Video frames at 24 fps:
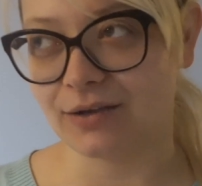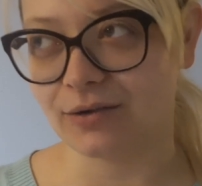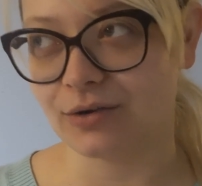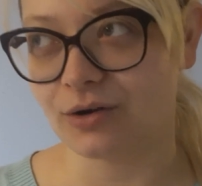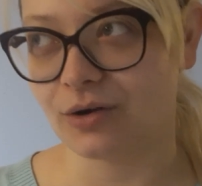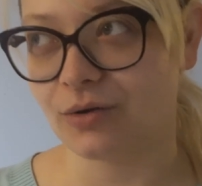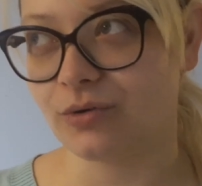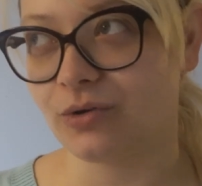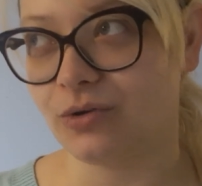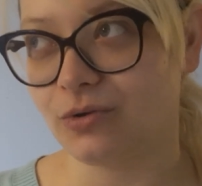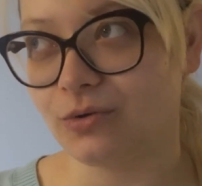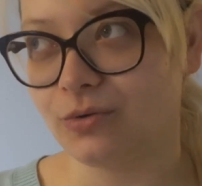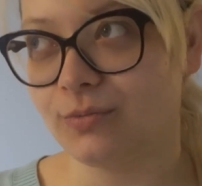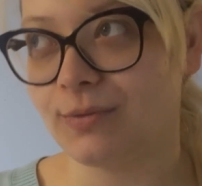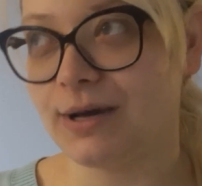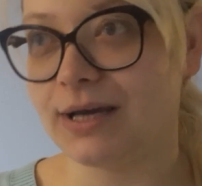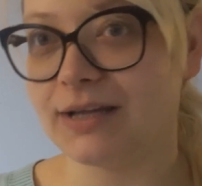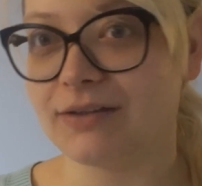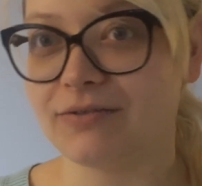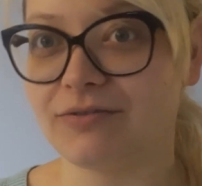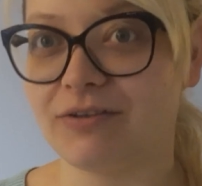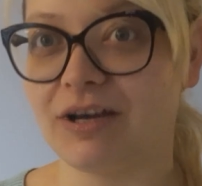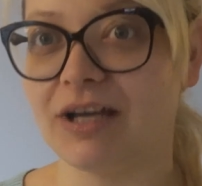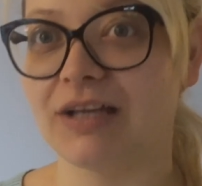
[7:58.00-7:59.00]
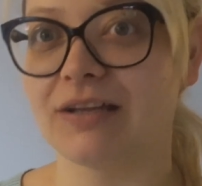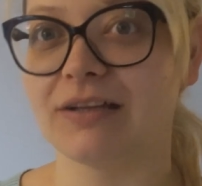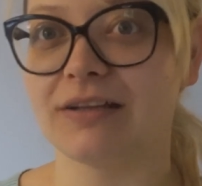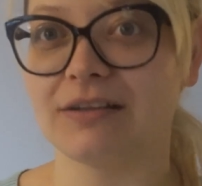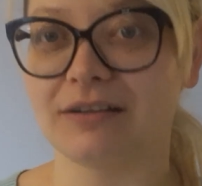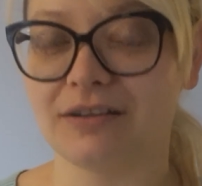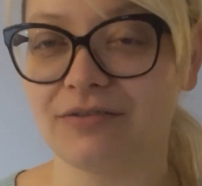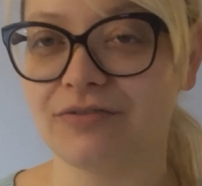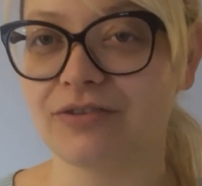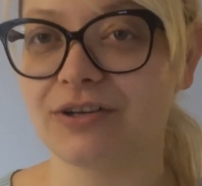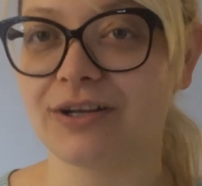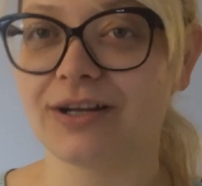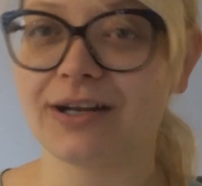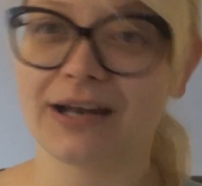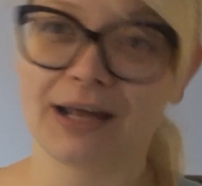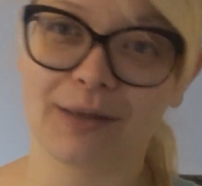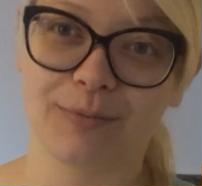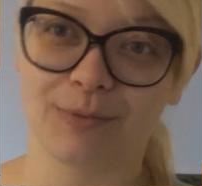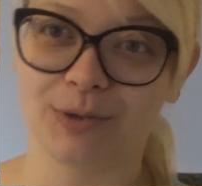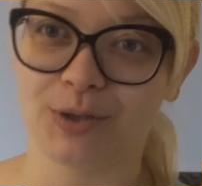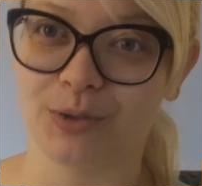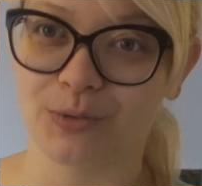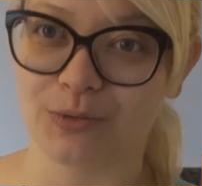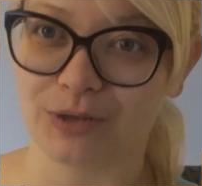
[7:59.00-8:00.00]
you know, you might find it different.
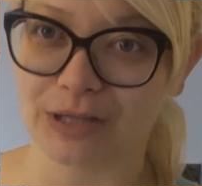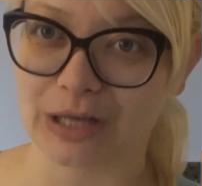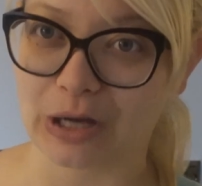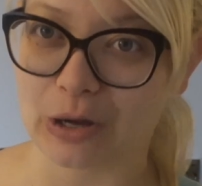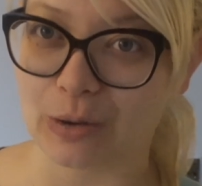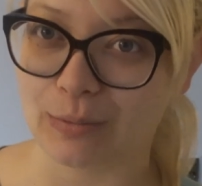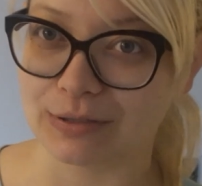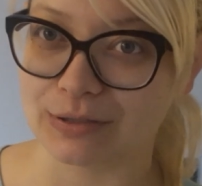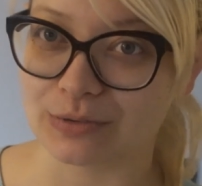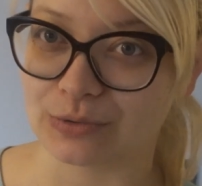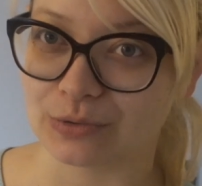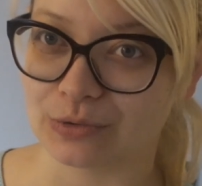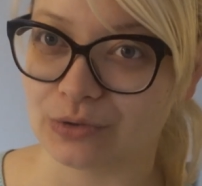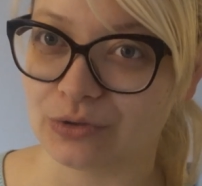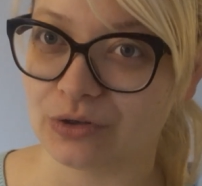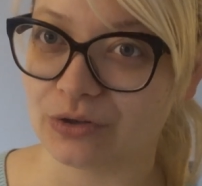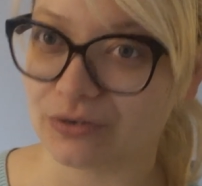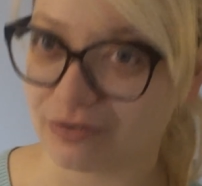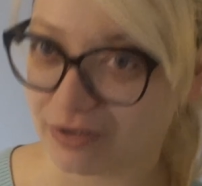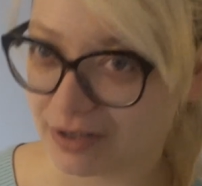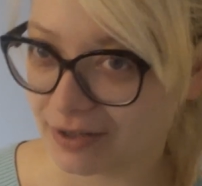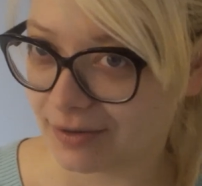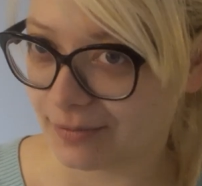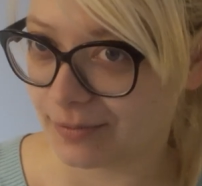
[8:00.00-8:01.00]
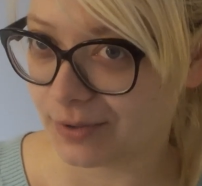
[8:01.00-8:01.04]
Let me know in the comments what do you think